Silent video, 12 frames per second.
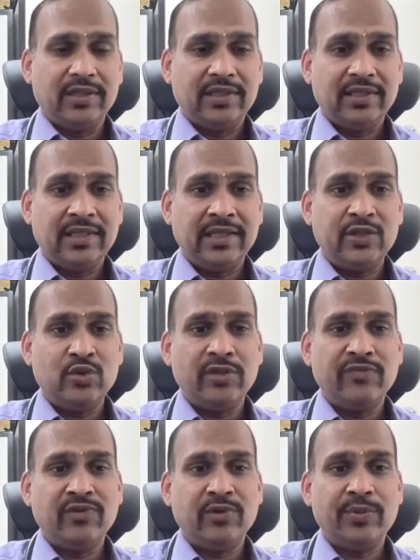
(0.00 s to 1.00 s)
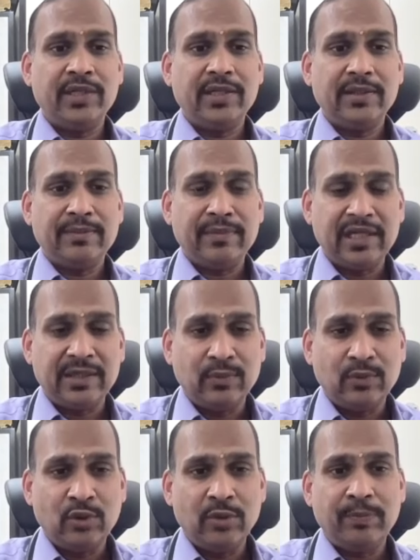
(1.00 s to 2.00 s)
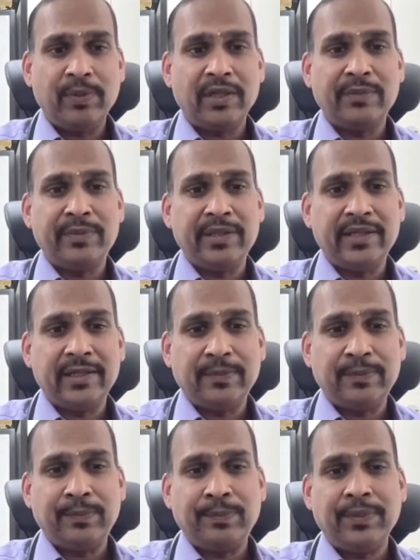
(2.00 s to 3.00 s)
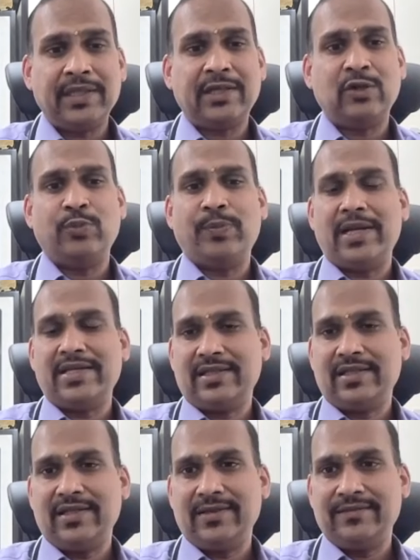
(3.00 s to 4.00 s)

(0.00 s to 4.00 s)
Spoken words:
then unit will be millimole per minute per kilopascal,